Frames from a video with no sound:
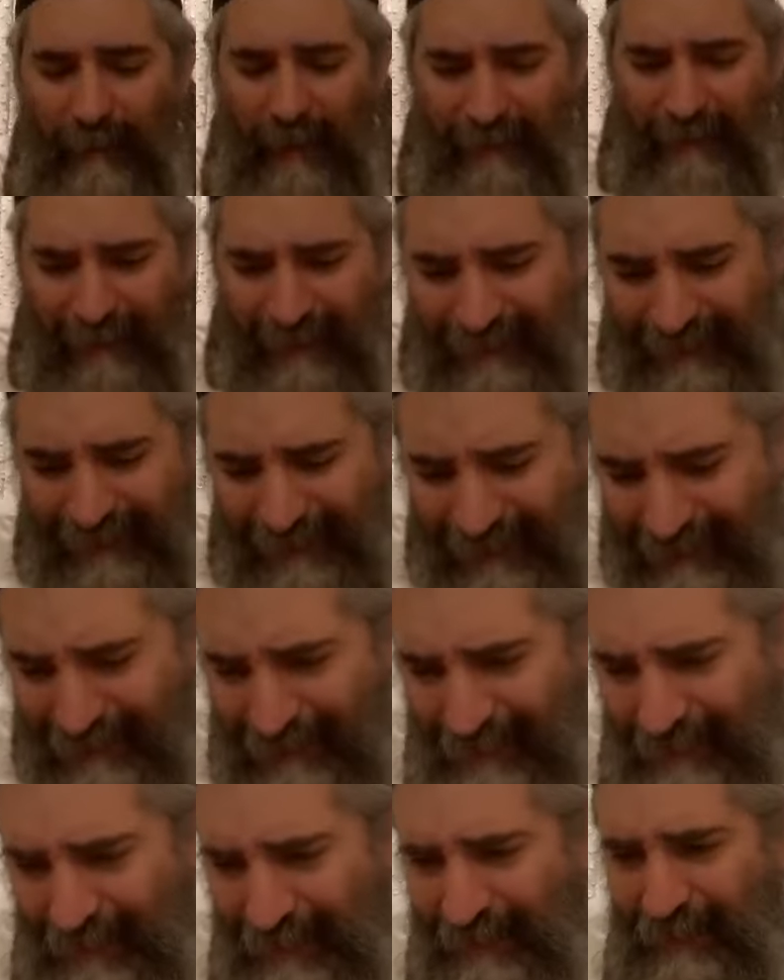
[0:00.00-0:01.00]
This
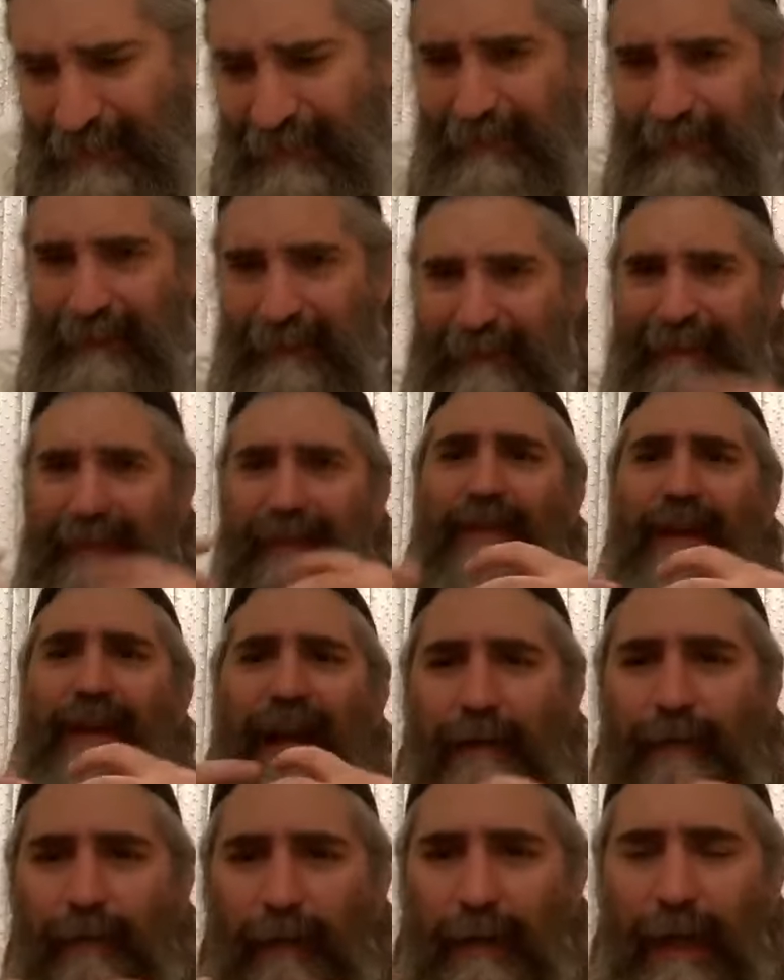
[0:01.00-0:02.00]
is, this is the
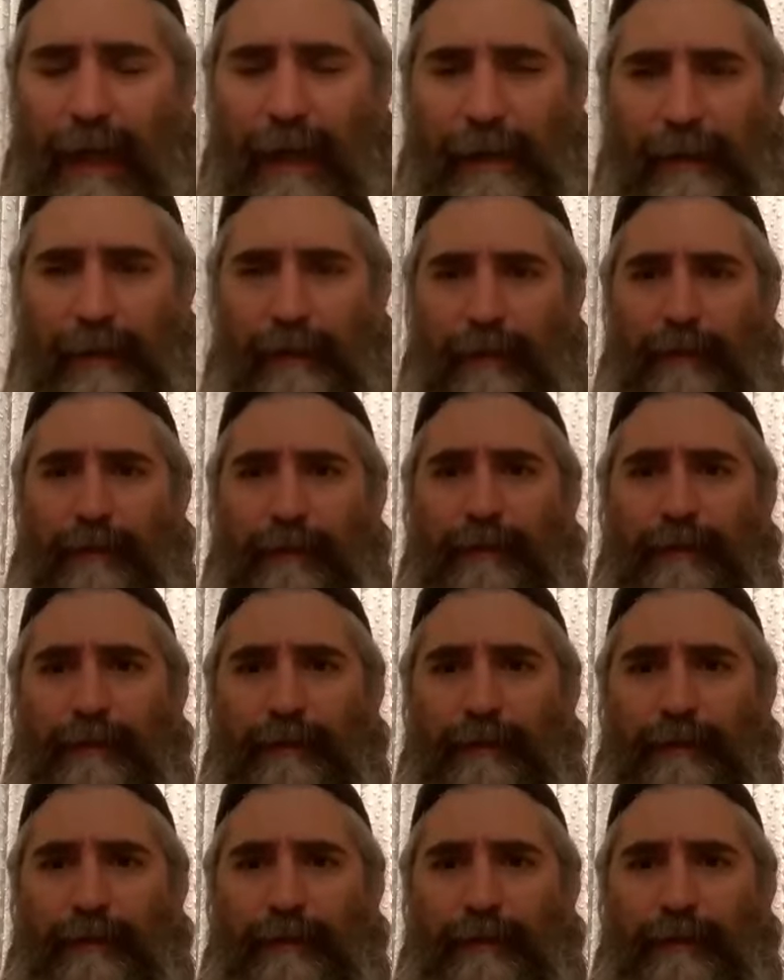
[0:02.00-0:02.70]
Avodah here.